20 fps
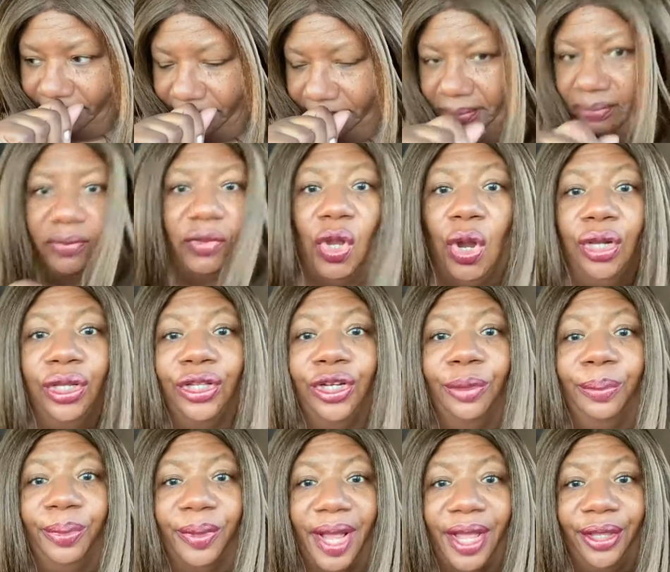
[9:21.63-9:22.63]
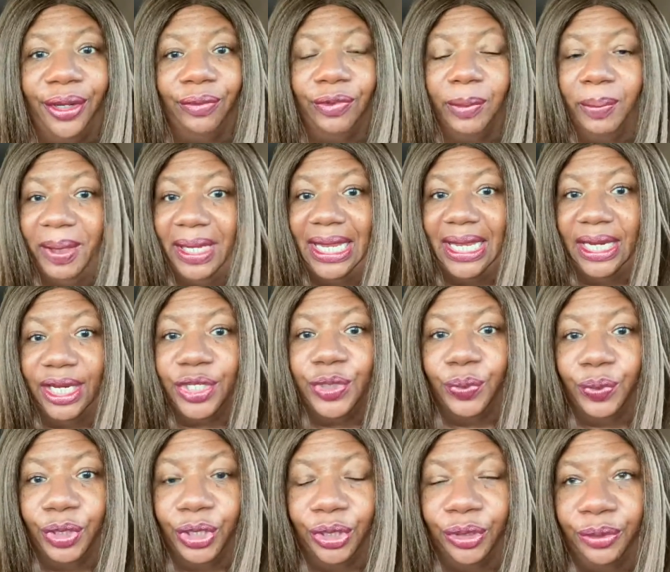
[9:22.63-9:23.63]
her little brother would be in his
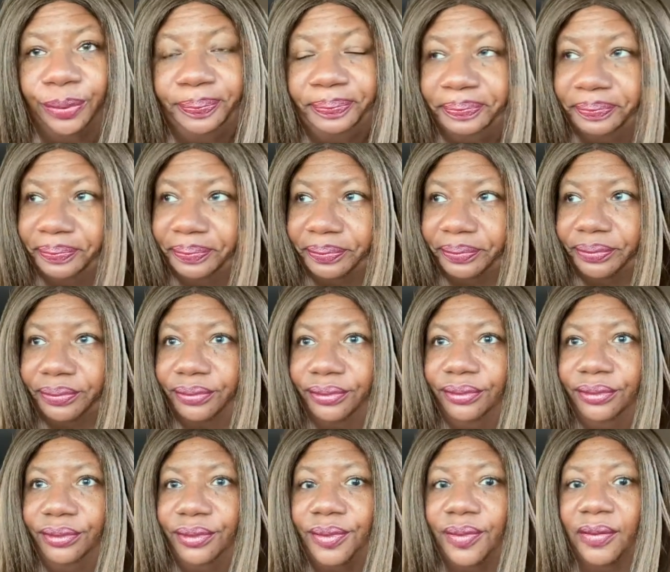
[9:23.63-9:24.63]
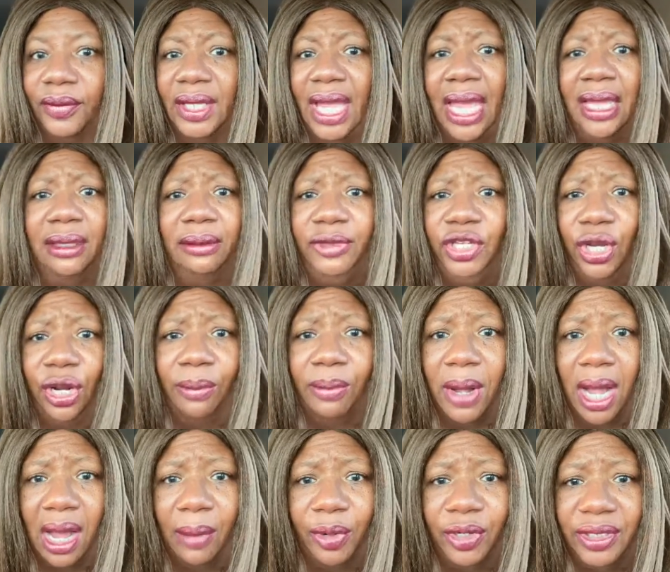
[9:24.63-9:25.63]
room, and you know,
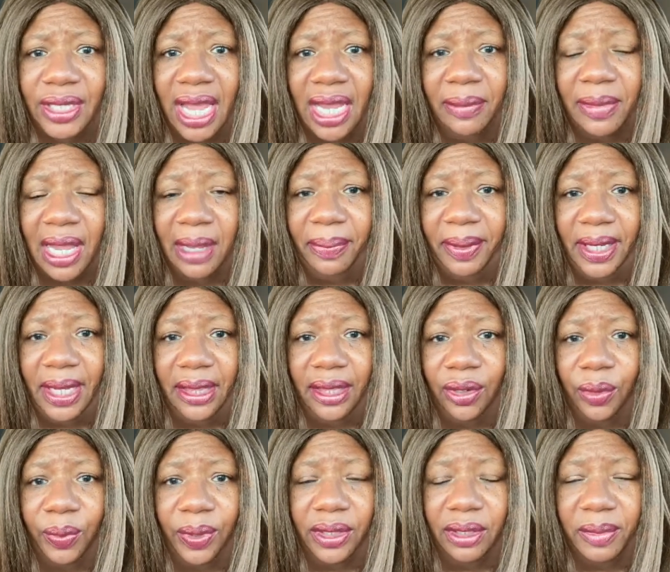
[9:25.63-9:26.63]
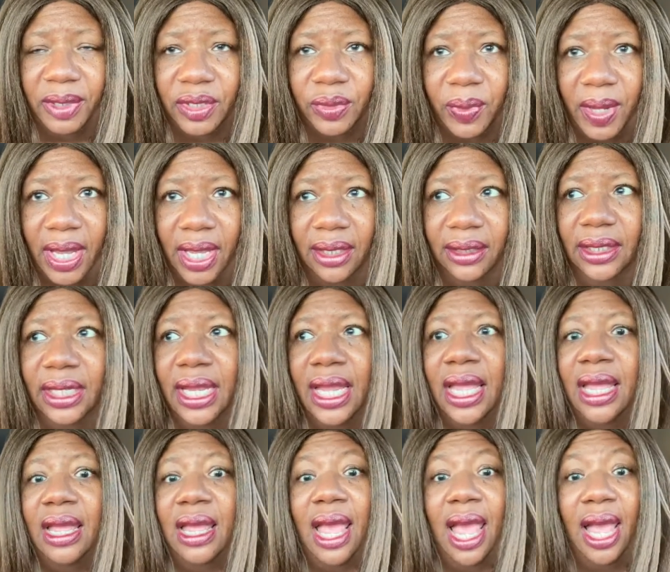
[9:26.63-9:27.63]
mom or dad might be in there with him as well.
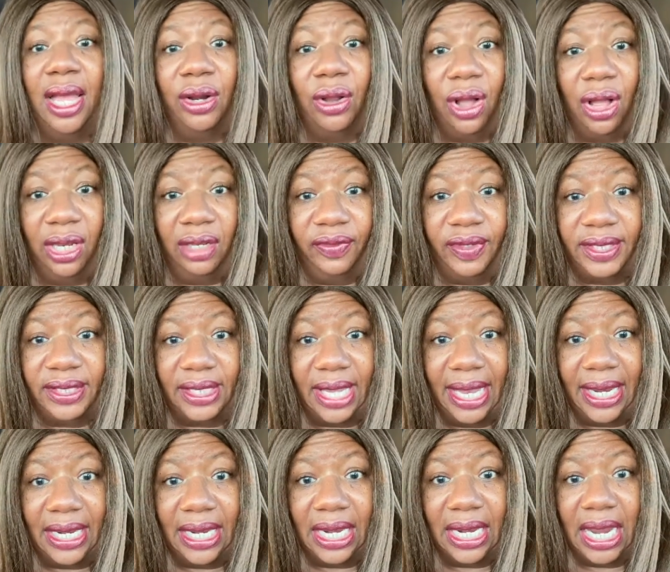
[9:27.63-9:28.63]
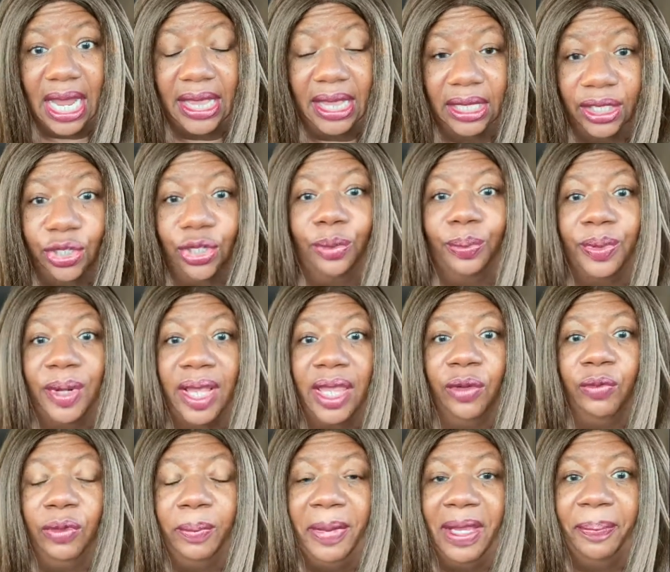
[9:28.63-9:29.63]
And all of a sudden, the little brother
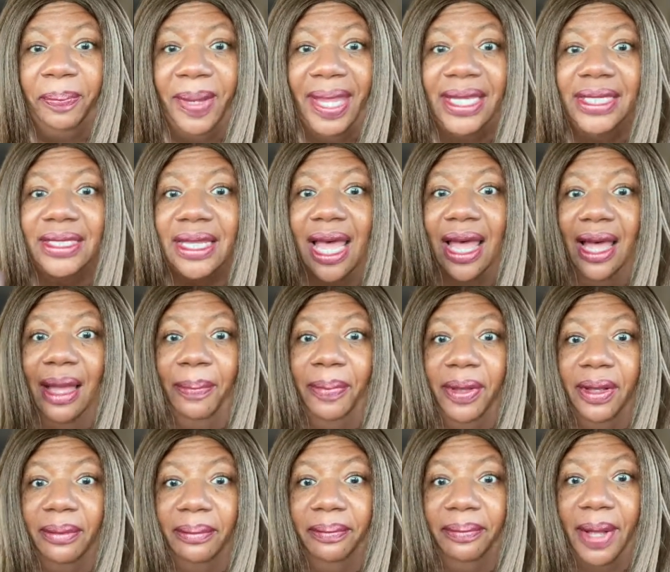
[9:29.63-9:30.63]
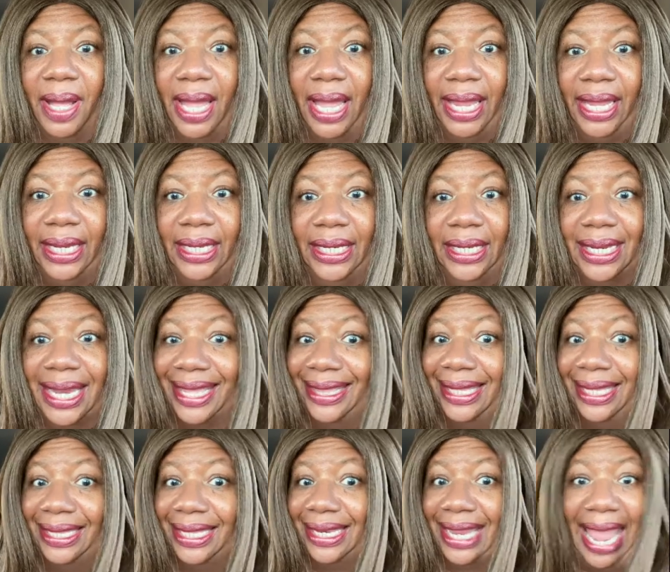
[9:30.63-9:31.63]
would be picked up by
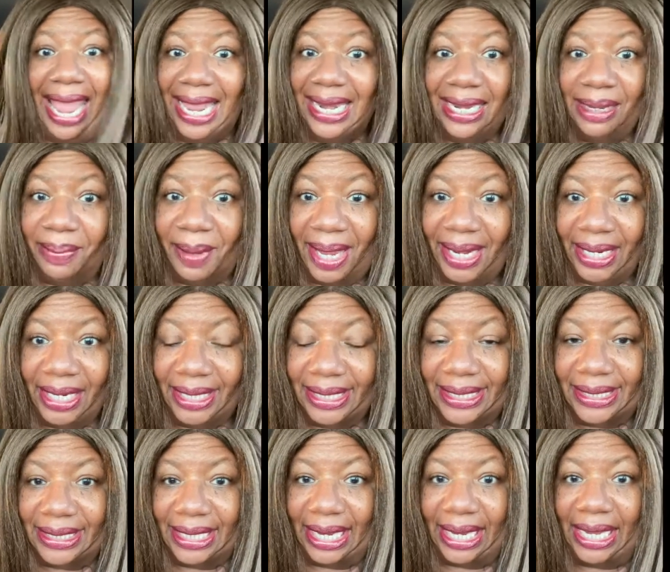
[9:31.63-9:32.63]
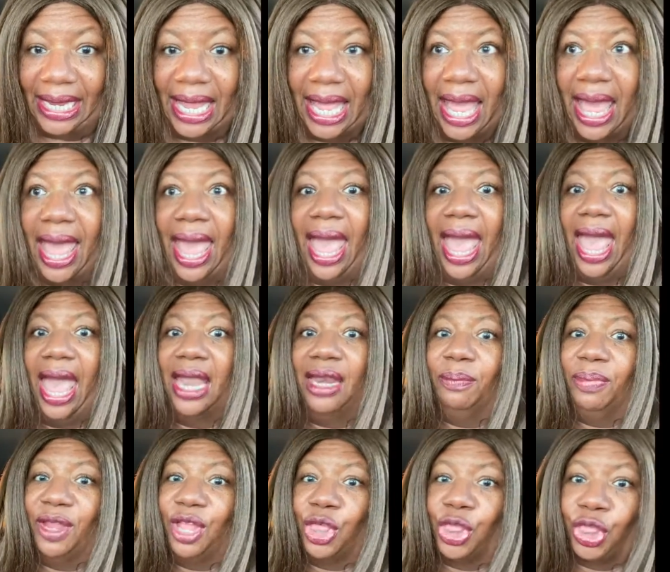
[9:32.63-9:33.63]
nothing that anybody could see and
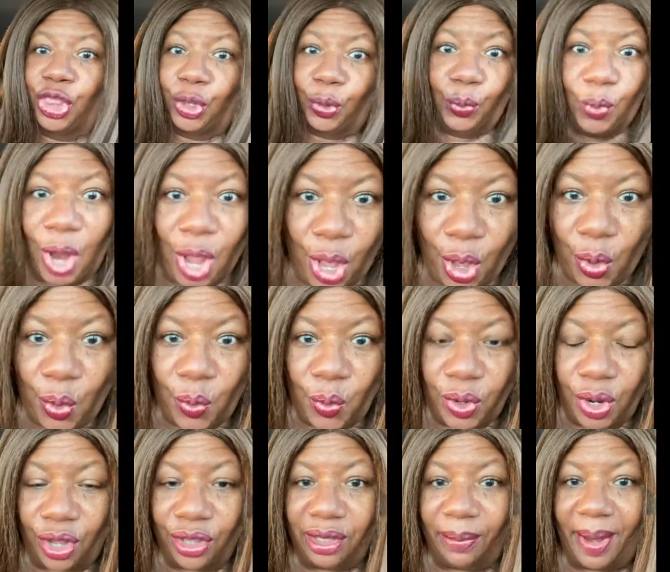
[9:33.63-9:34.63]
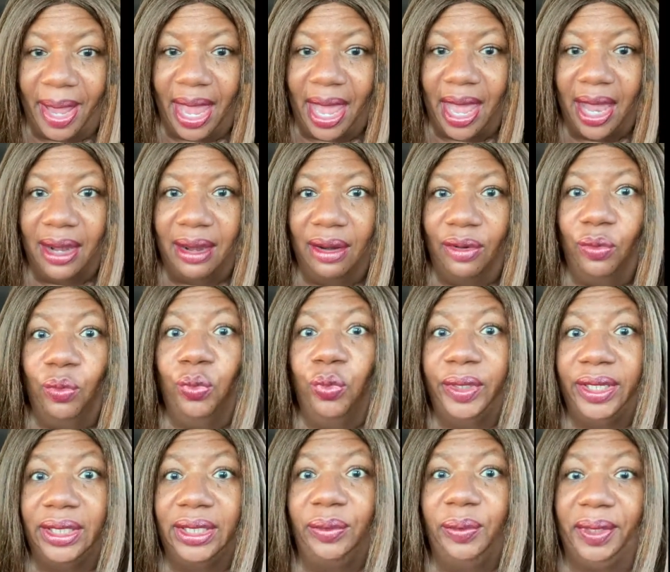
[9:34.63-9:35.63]
be thrown on the bed
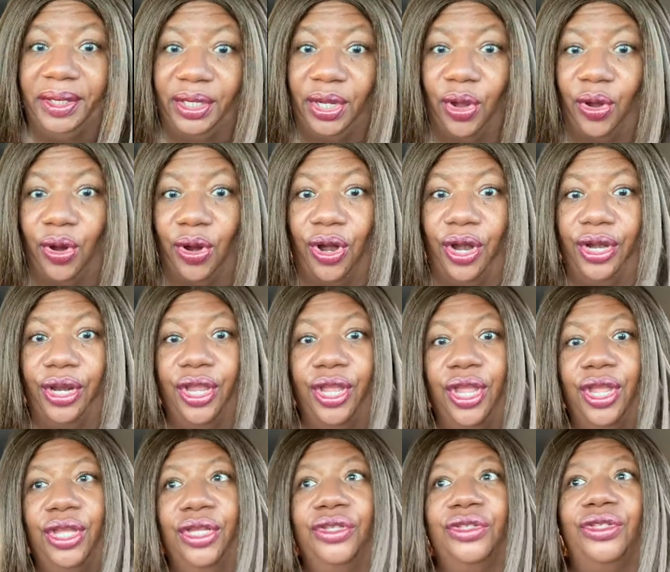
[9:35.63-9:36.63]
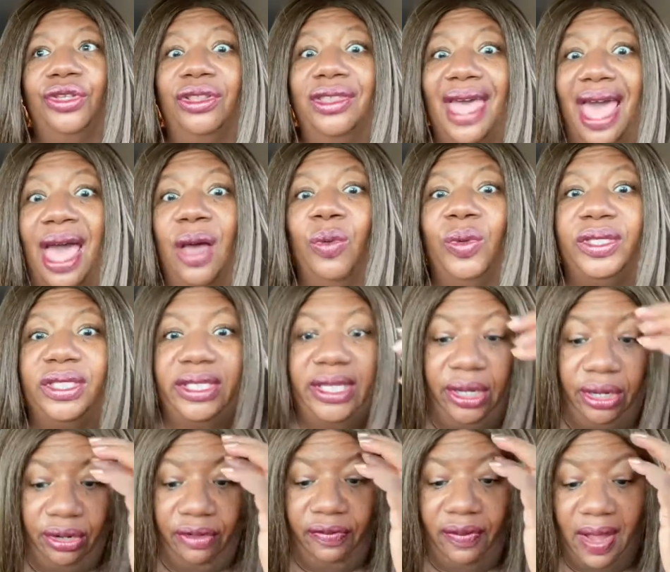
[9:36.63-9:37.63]
really, really hard. So that was
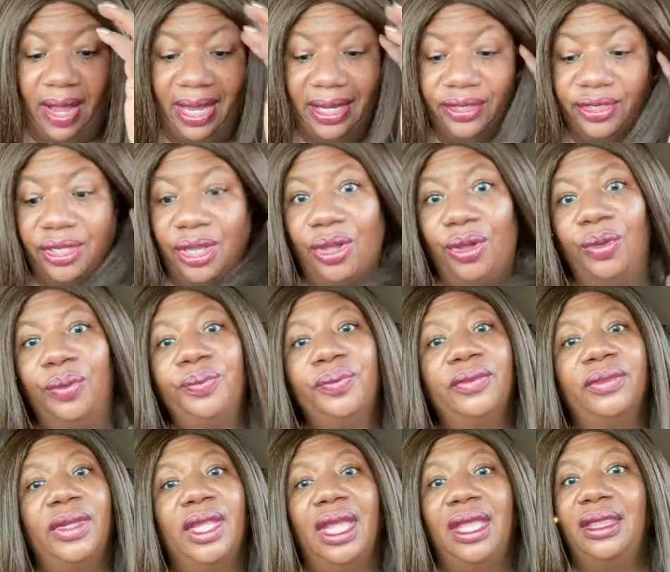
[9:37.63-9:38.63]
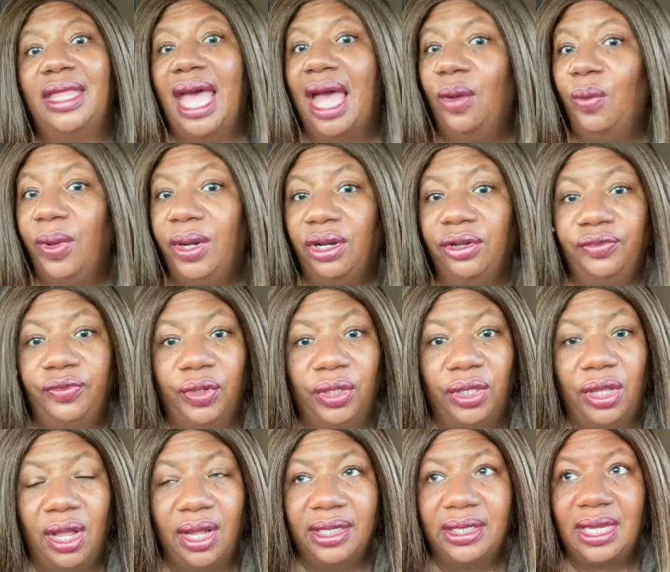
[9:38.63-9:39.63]
terrifying. So that went on for a
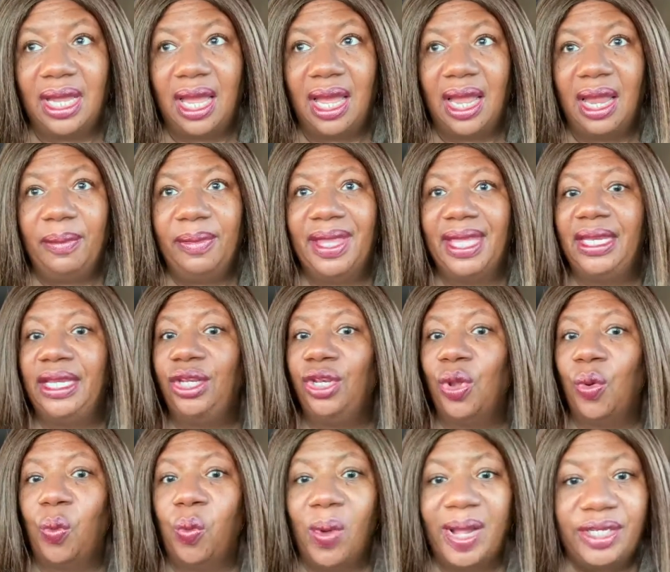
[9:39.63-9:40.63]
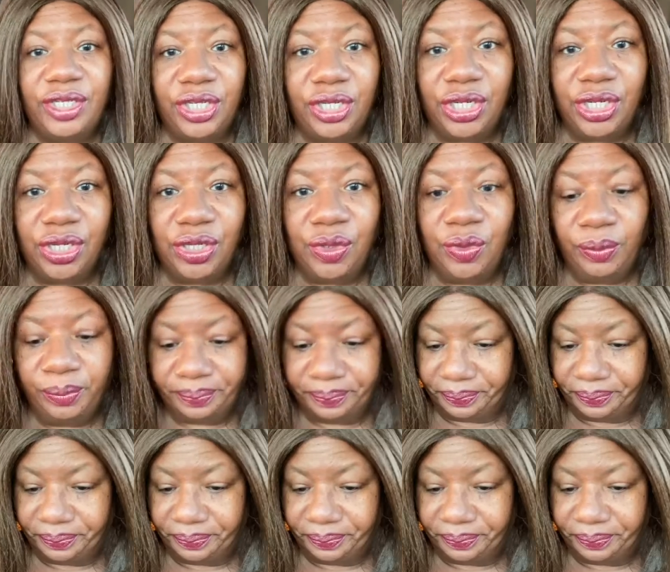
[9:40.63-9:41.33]
long time. They didn't know what to do